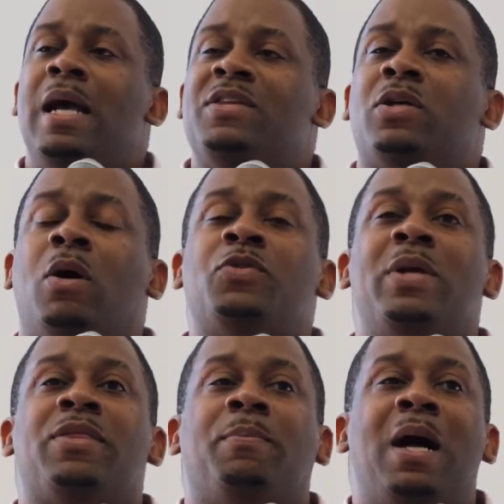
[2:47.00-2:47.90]
As a culture
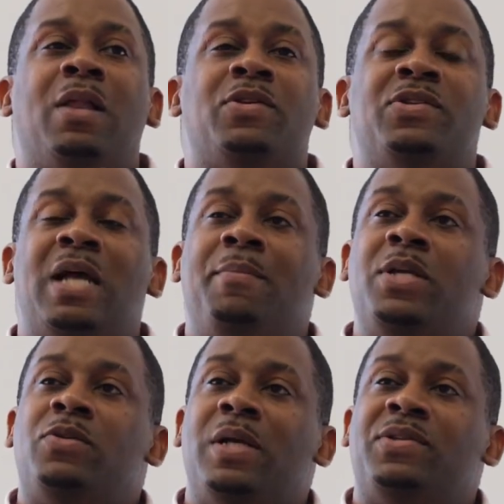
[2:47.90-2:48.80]
anthropologist, I'm
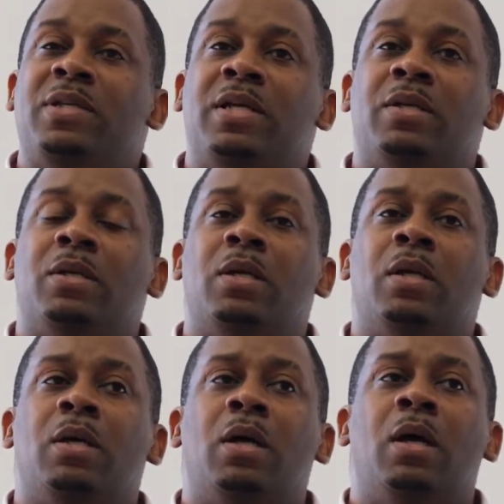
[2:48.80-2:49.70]
interested in
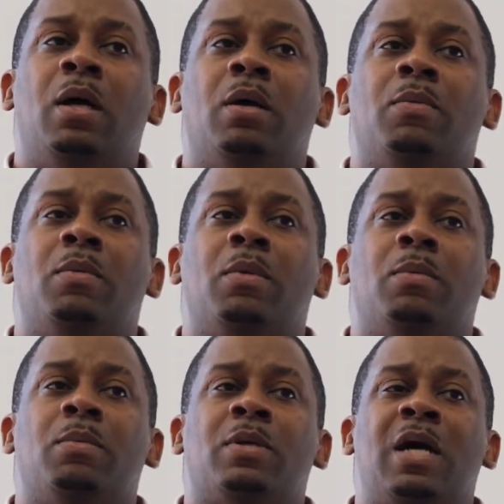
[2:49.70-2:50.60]

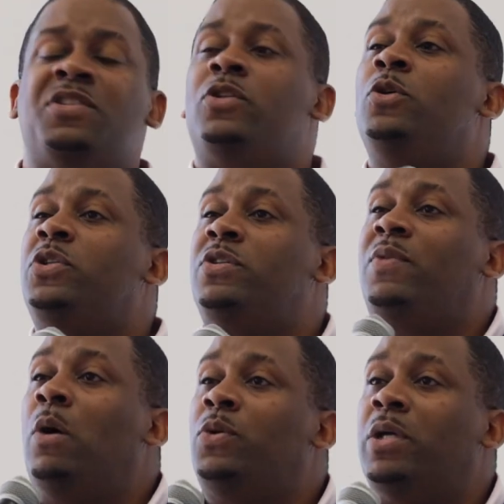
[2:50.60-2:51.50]
constitutions of
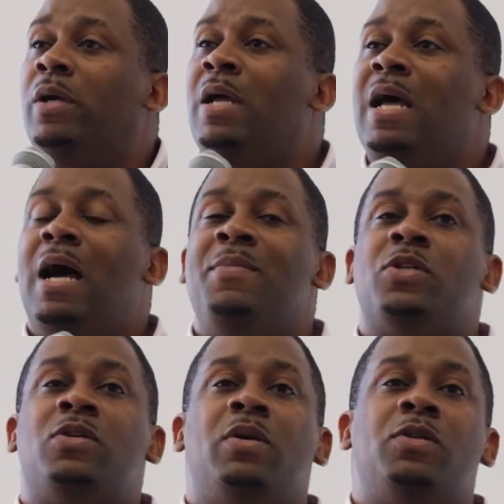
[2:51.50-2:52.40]
culture. I'm
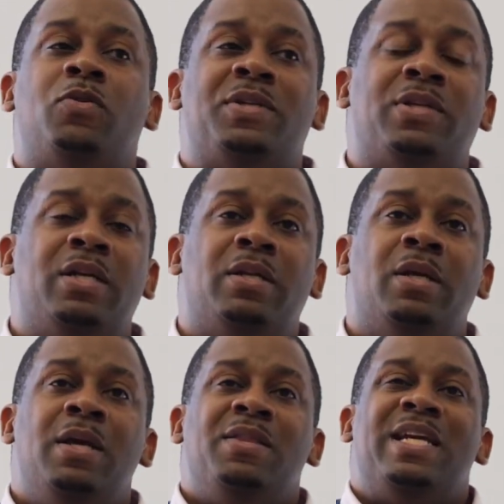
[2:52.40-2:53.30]
interested
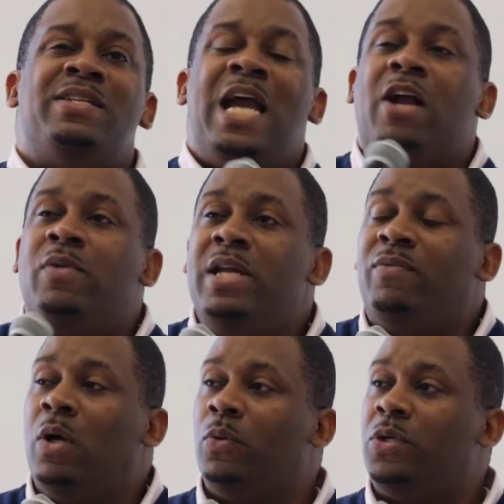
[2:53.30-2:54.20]
in the integrity
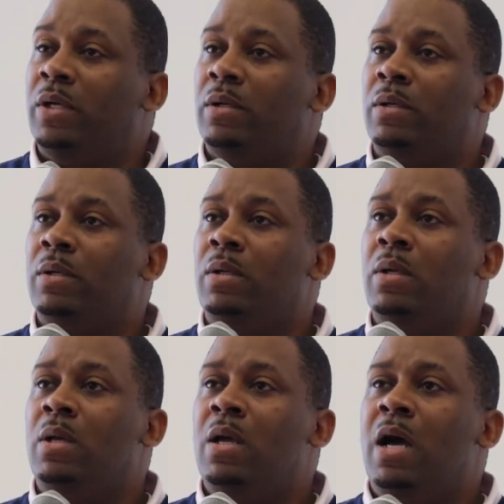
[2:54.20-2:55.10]
of culture.
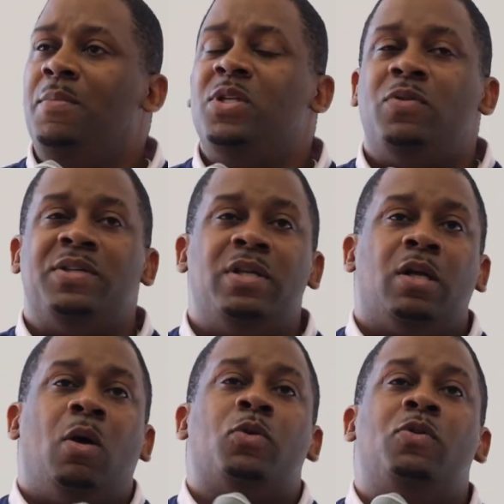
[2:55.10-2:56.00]
I'm interested
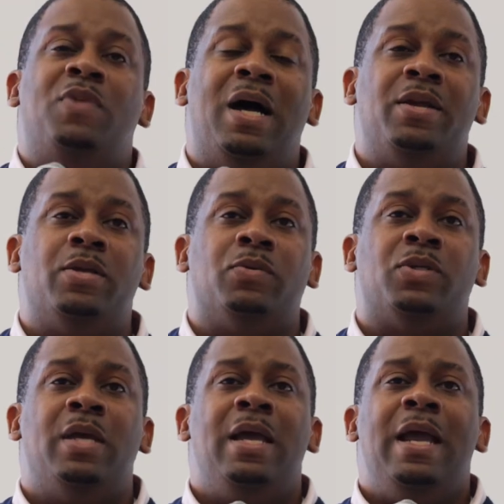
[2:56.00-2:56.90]
in cultural
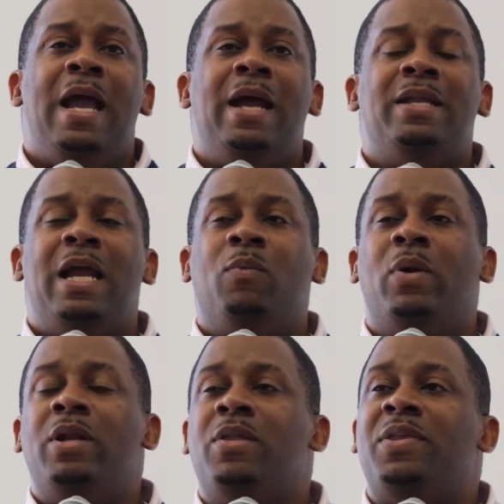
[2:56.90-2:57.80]
values. And
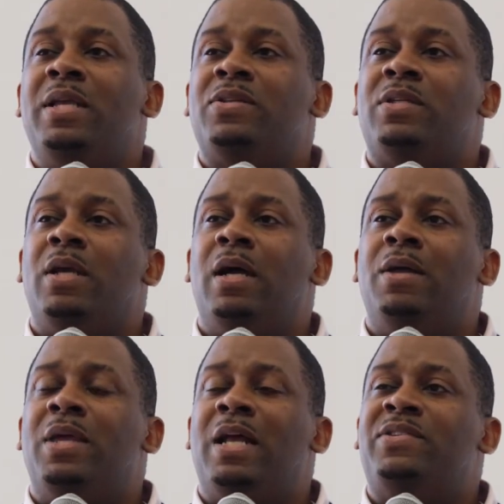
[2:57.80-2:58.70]
one of the things
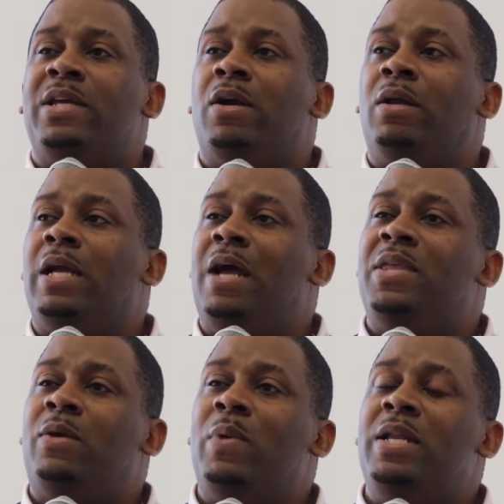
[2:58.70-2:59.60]
that I said earlier, I
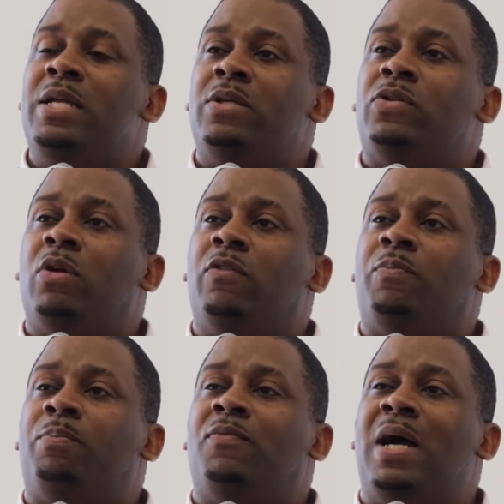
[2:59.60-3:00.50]
think we need to sort
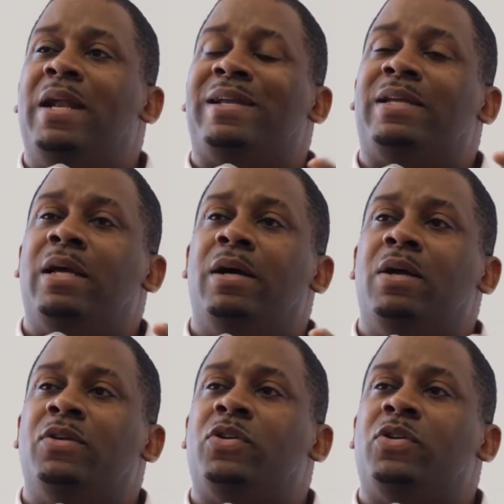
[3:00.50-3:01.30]
of provide a